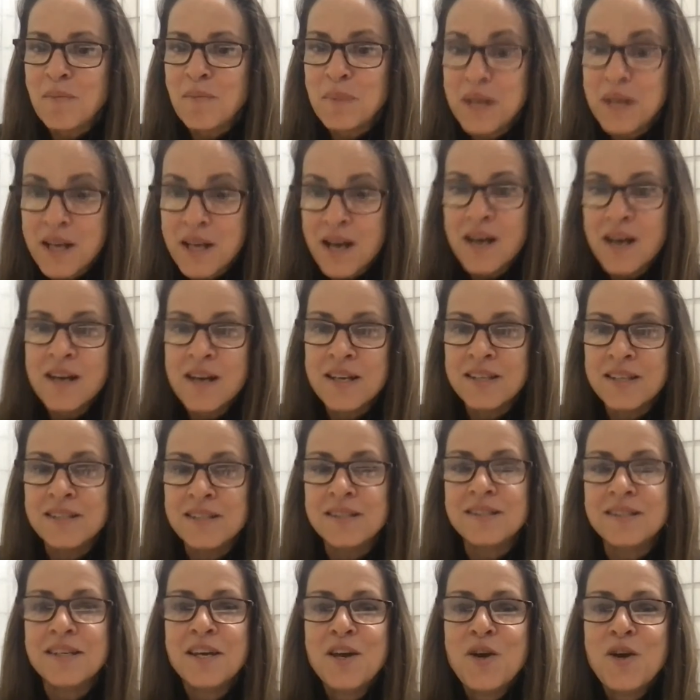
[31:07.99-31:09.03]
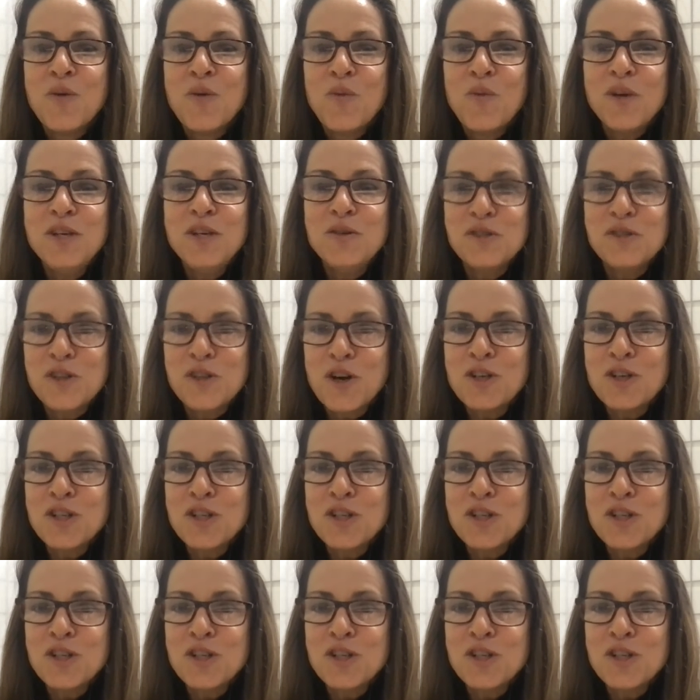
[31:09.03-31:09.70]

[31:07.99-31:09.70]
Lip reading: because when you start